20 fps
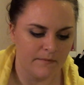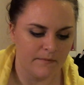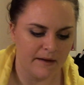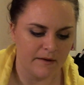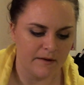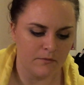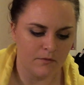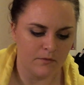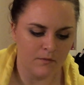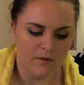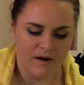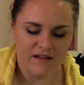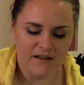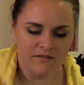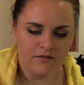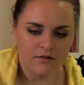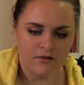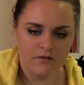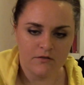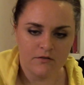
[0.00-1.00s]
I don't know why I
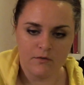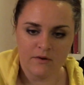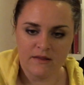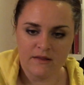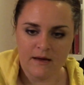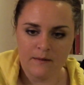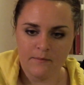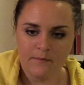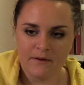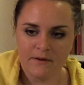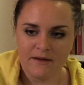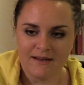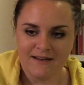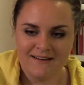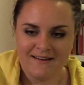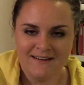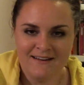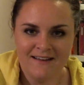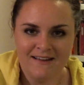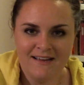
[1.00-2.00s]
started doing that, but
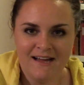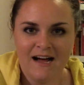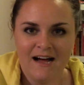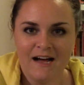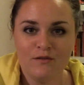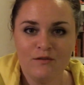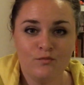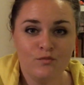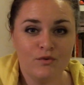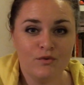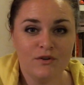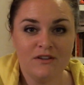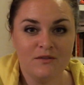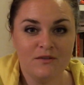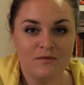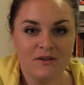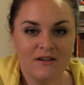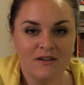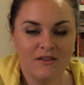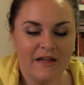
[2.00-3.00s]
I really,
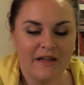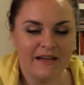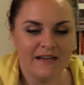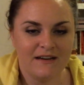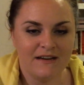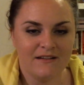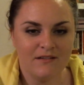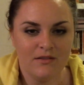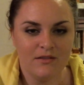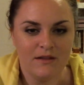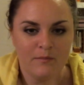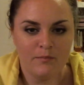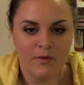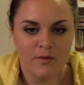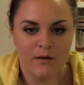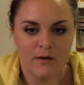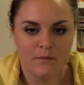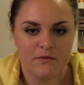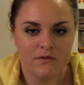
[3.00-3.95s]
really like it as a lip balm.